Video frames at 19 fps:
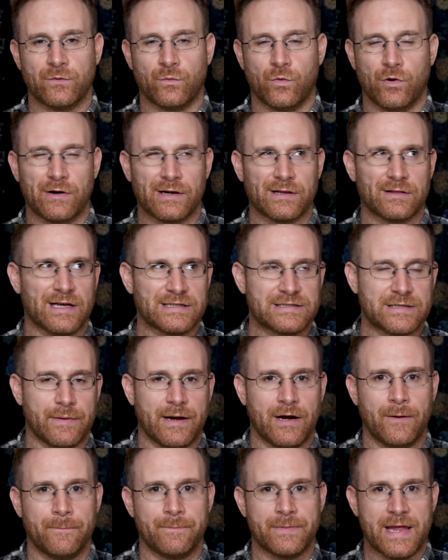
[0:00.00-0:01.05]
worrying less
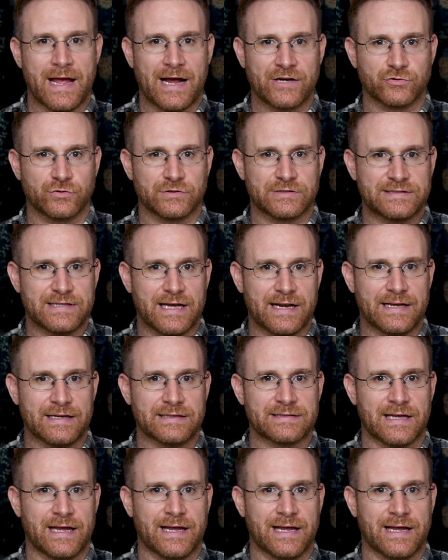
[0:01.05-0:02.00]
about the actual settings